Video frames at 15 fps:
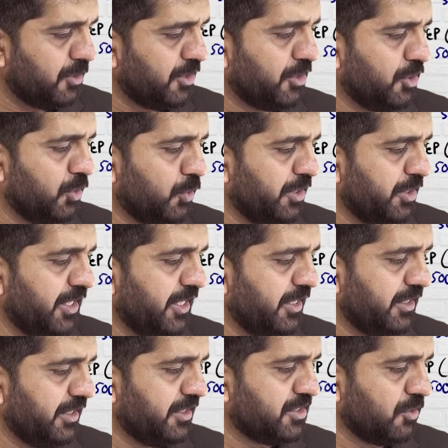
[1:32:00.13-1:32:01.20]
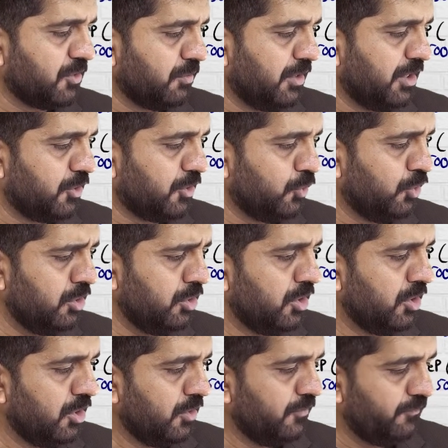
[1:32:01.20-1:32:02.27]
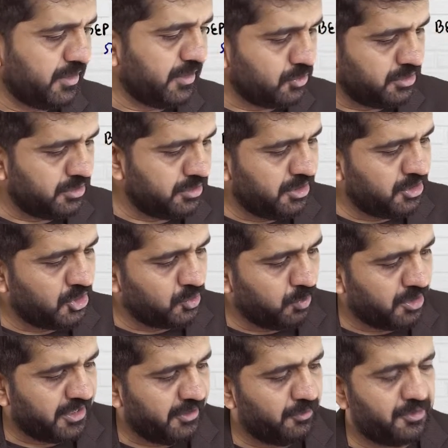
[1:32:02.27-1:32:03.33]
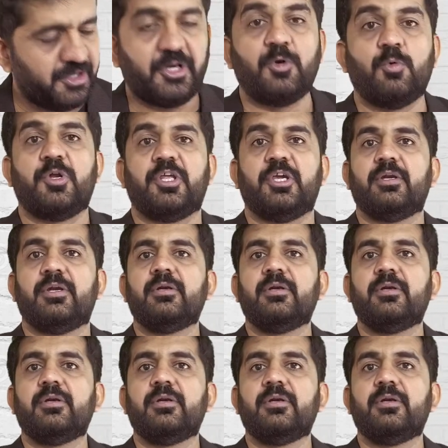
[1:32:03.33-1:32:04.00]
unit is equal to fixed cost. This is what I have written over here.